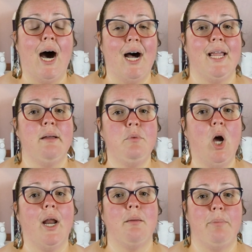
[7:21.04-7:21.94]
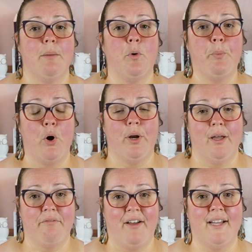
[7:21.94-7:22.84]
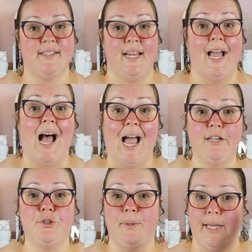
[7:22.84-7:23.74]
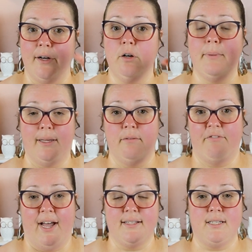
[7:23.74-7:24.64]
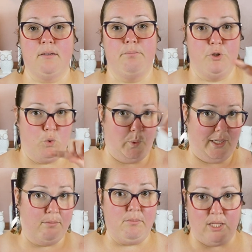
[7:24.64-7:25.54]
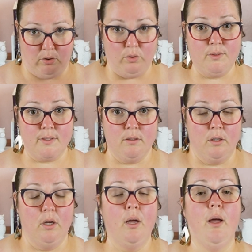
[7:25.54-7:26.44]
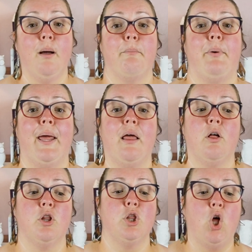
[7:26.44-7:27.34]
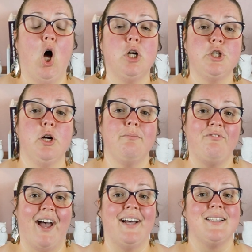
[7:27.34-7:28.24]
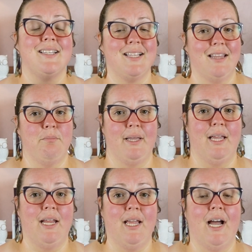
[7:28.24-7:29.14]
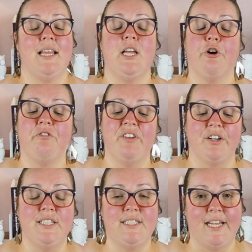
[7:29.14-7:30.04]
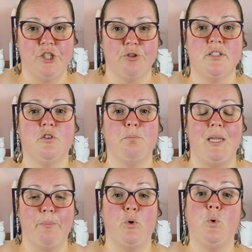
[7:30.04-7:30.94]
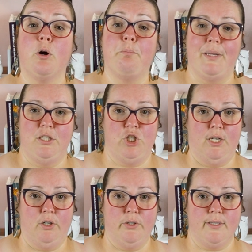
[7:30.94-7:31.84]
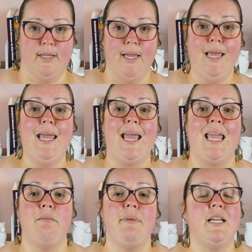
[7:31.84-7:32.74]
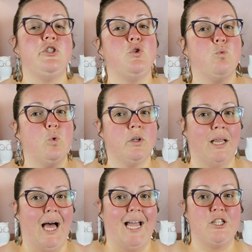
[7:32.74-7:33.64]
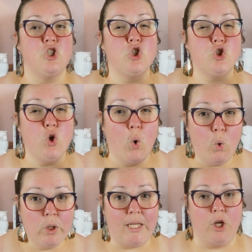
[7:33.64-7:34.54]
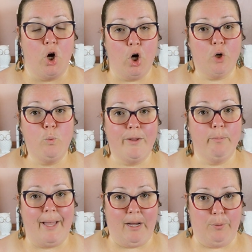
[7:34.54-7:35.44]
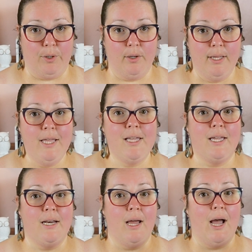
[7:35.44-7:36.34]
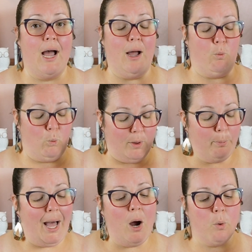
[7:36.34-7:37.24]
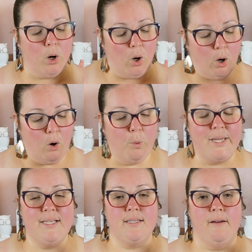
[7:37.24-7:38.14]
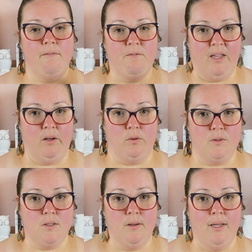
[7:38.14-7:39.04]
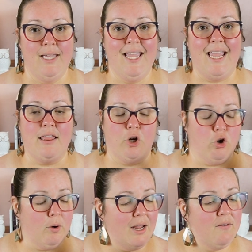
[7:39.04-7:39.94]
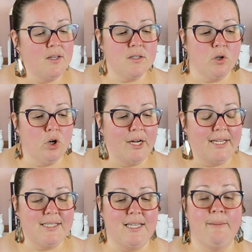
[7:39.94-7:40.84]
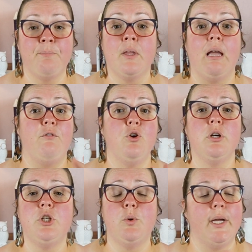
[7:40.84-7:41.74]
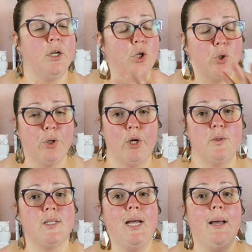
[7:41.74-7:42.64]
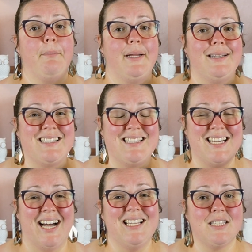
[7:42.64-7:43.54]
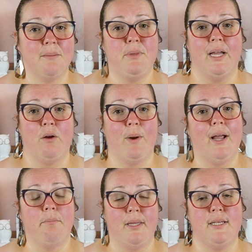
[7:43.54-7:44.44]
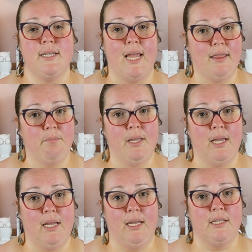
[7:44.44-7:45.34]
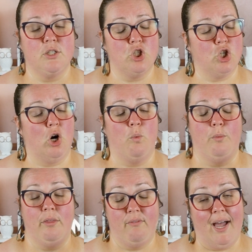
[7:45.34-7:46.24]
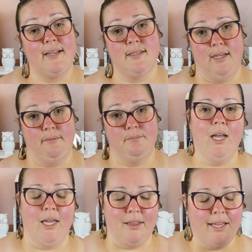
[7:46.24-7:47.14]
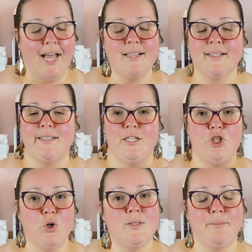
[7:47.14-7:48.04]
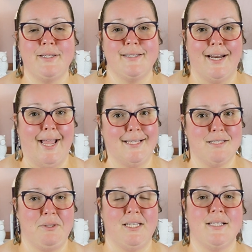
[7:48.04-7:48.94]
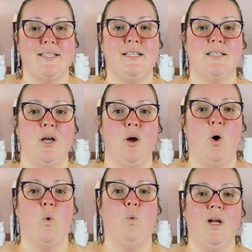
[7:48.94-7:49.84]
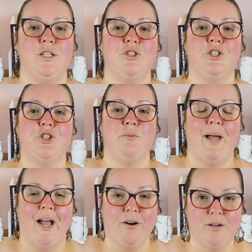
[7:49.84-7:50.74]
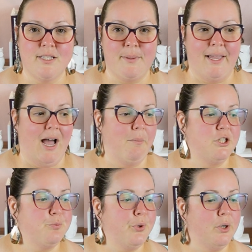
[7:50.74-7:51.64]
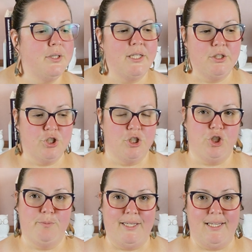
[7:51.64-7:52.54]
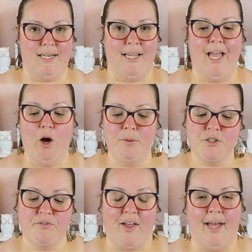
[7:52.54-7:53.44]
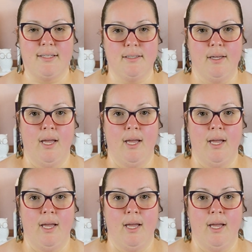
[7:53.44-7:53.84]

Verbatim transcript: I am not a big proponent of fasting. I do intermittent fasting between meals, but Long term fasts in the beginning, I think, are very dangerous for people who are binge eaters. It makes you rely solely on willpower, and willpower always fails. The cravings are crazy. If you can do it, kudos, but it is not something I recommend in the beginning is to start with fasting. And last, because I know somebody's going to ask me this, is what should your macros be? How much protein should you be eating? How much fat?